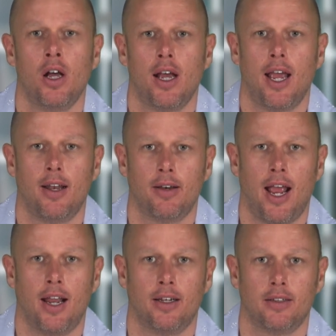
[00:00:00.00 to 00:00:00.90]

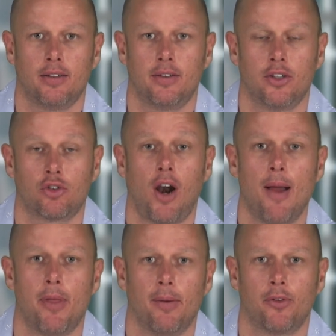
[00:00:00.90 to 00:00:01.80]
and
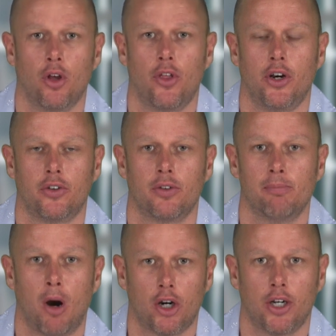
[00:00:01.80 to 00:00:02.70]
describe them. So there's
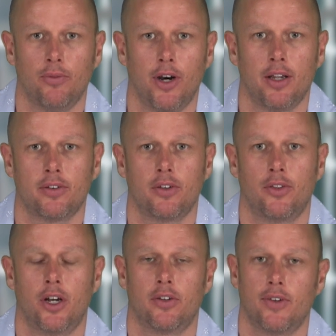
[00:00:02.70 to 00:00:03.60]
market risk,
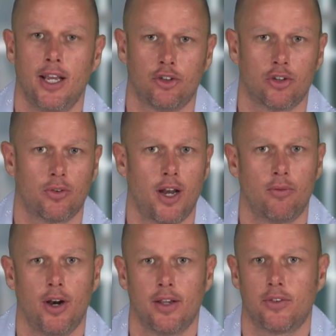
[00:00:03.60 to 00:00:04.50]
there's interest
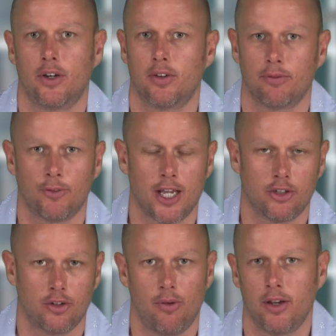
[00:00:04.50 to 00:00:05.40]
rate risk, there's
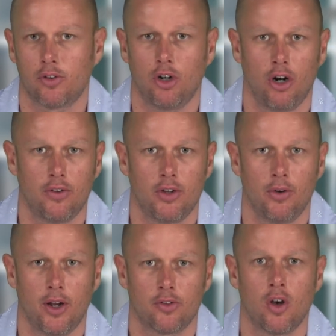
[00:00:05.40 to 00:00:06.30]
inflation risk, currency
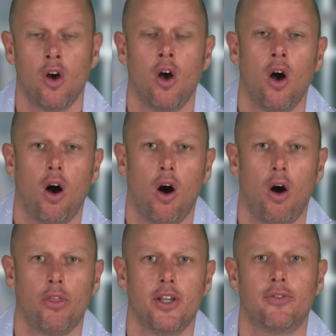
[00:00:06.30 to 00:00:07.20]
risk,
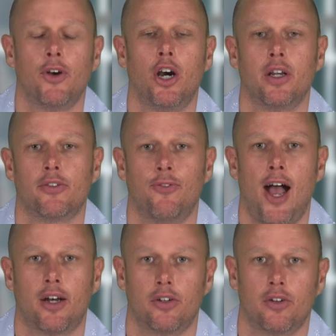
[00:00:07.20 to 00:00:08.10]
all these various
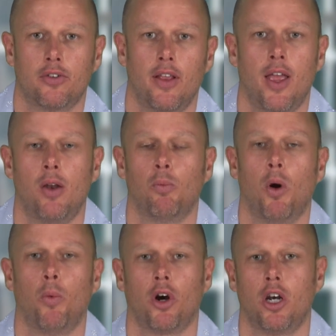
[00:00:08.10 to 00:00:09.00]
factors. And then
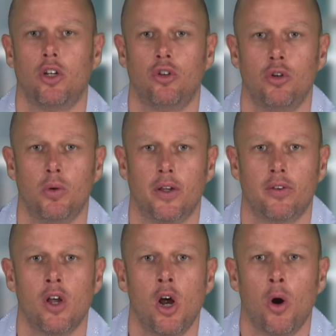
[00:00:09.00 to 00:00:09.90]
what we're going to do
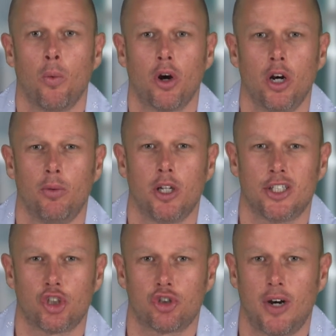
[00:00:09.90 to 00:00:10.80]
is we're going to really
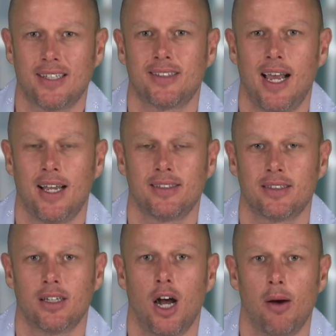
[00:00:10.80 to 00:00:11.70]
stress
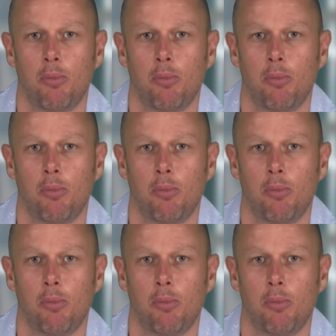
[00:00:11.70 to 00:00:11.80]
test a